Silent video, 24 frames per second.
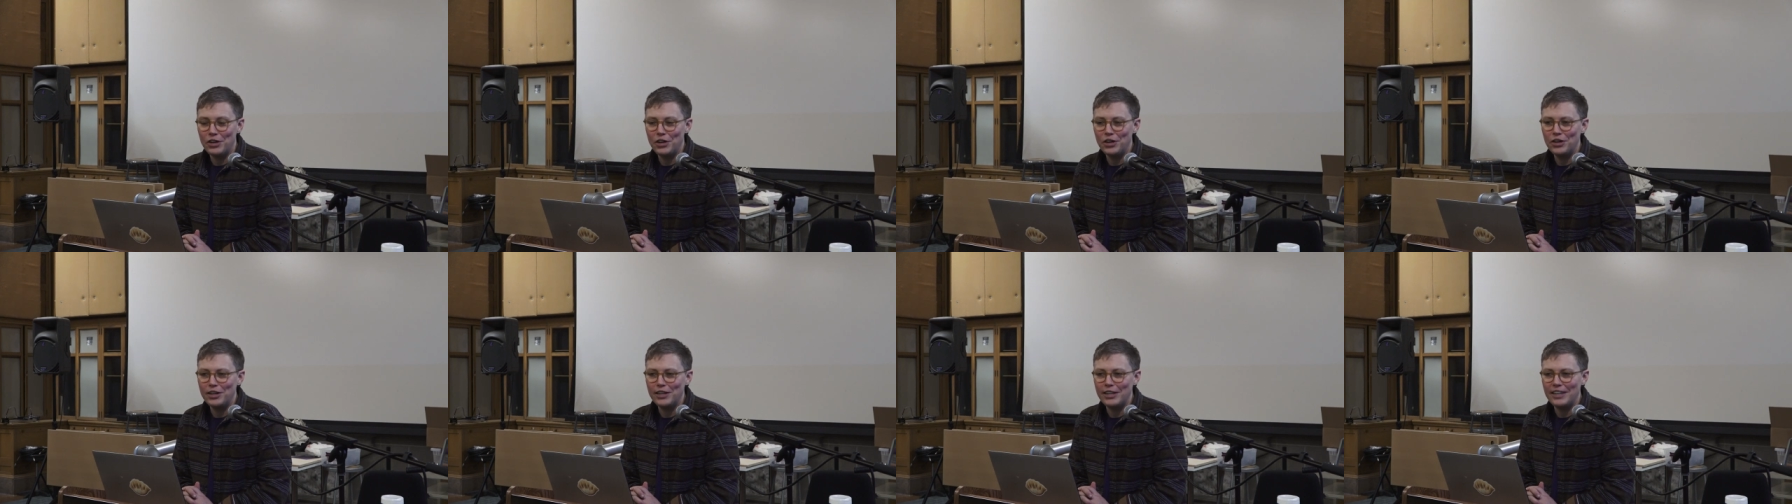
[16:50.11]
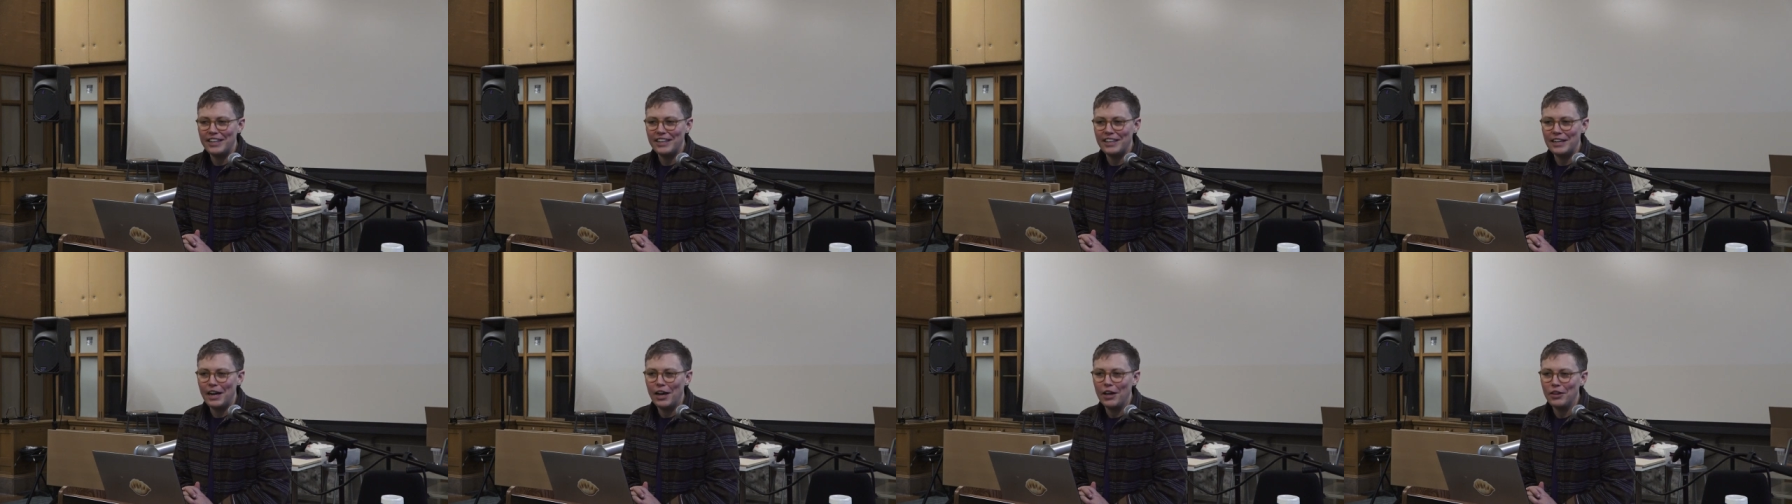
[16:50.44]
heard
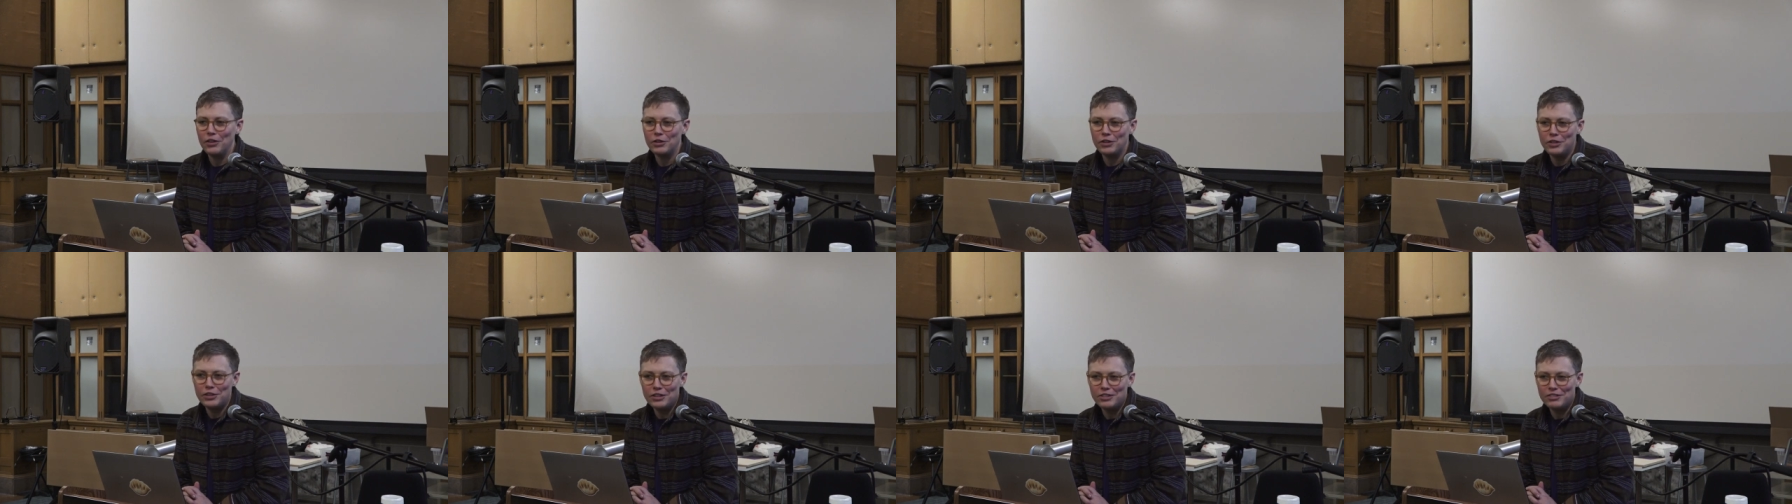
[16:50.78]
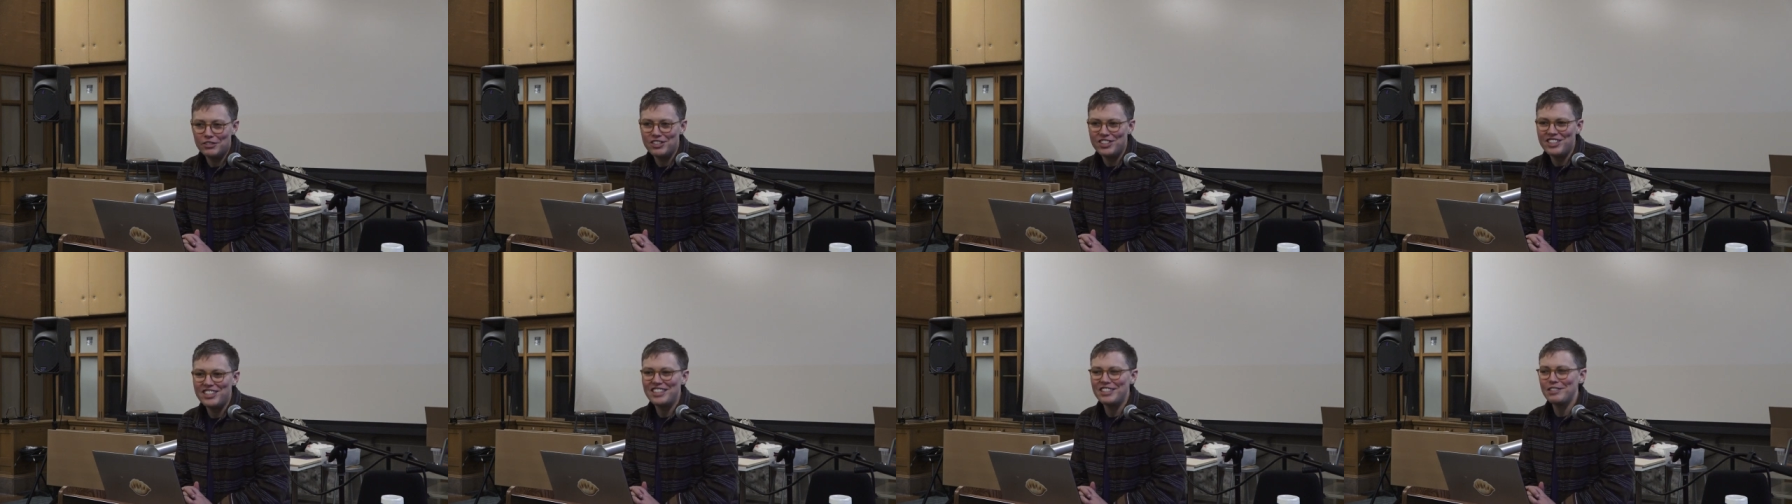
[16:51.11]
in other
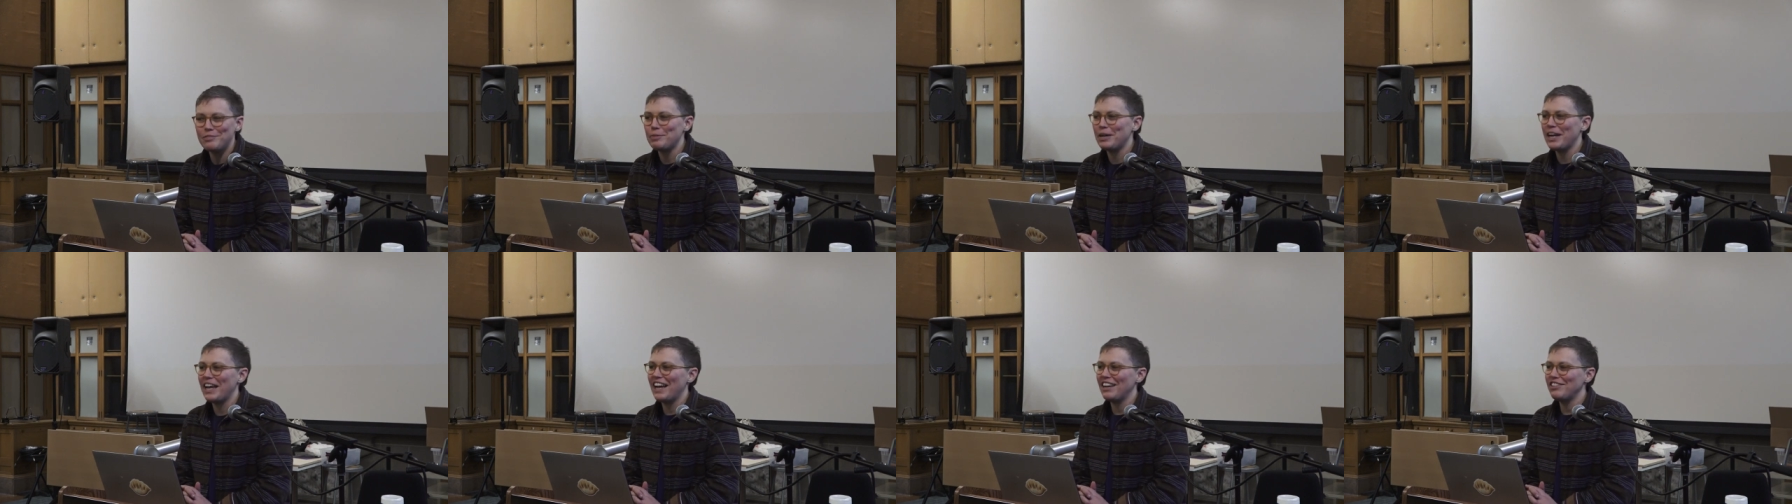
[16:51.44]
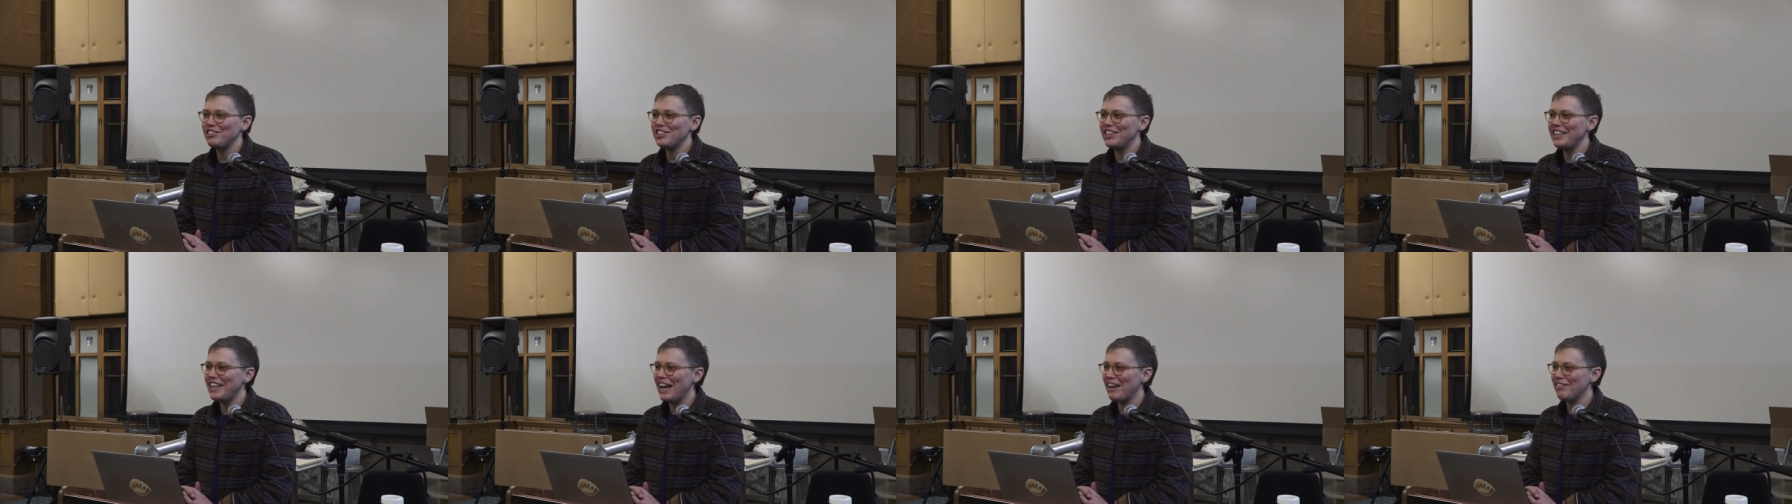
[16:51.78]
universities, but I
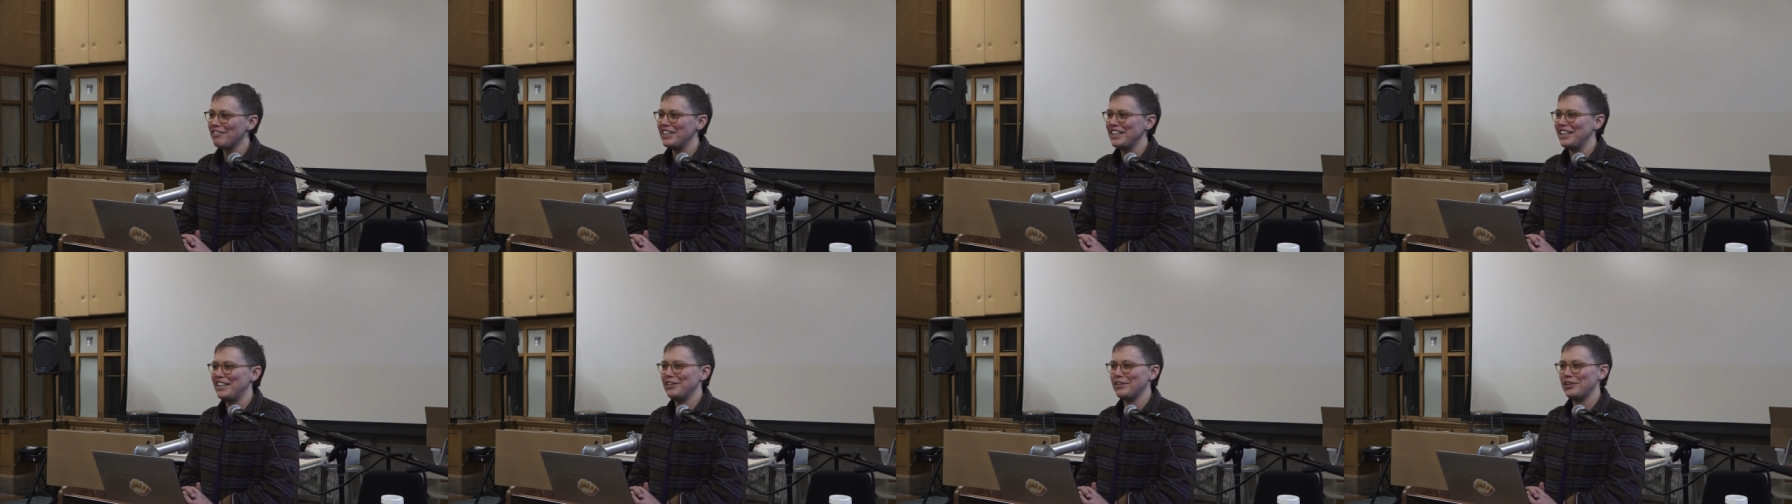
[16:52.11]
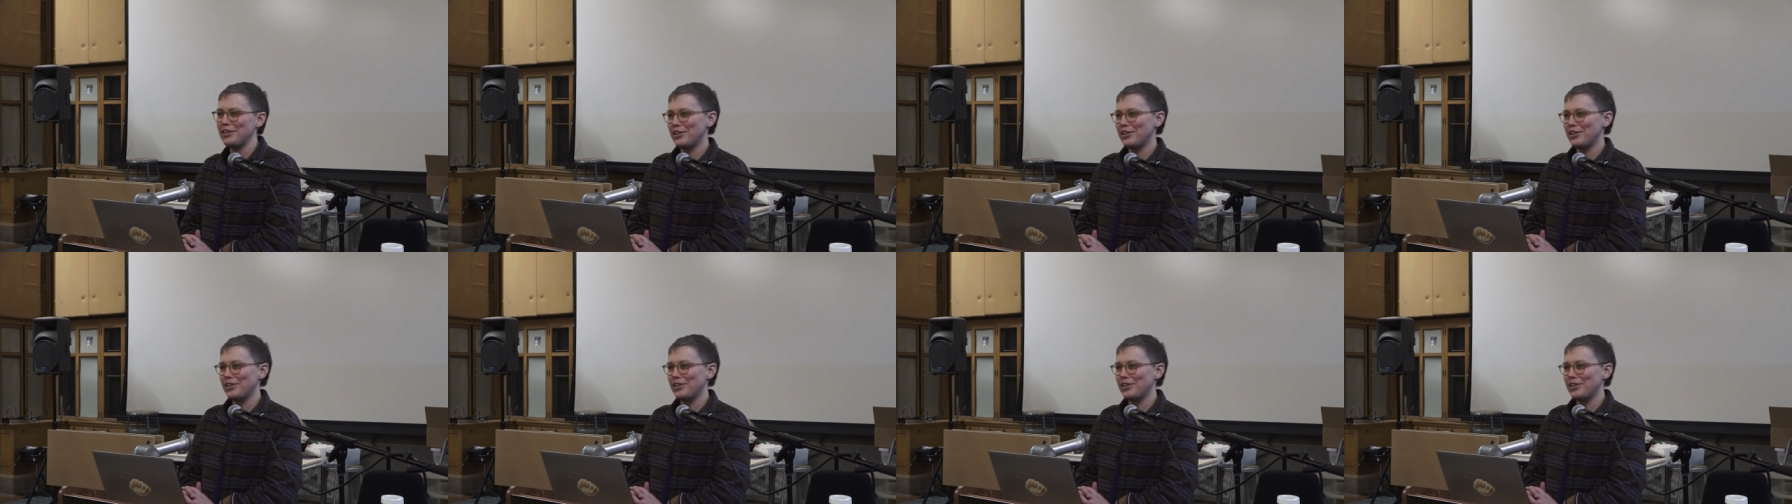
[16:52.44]
actually haven't